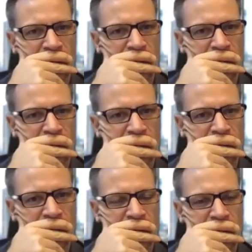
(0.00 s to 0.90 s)

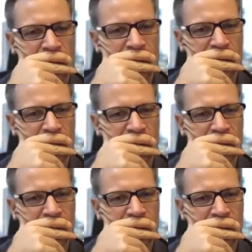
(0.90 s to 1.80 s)

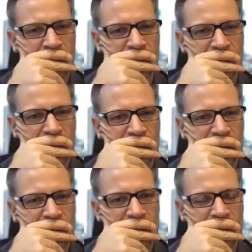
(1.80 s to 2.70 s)

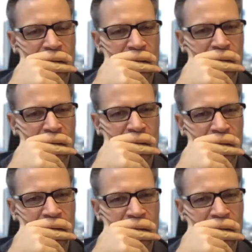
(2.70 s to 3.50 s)
(not speaking)